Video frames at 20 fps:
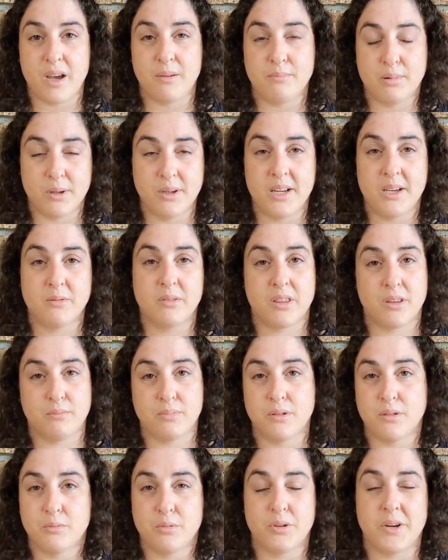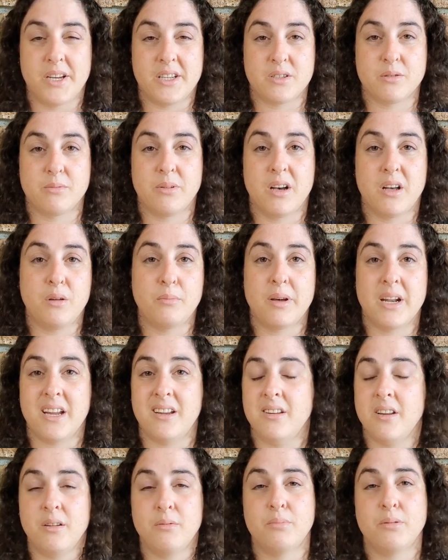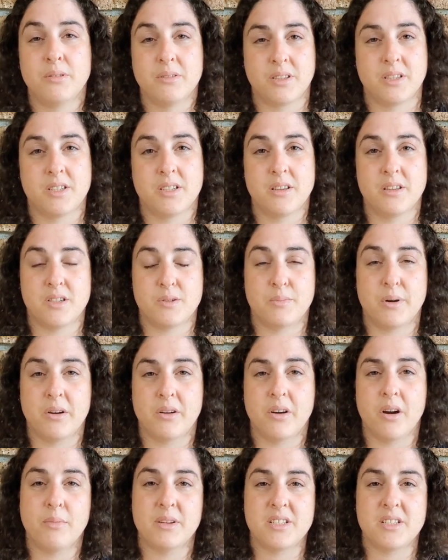pulling with a pull buoy as well, but I didn't put this in this program.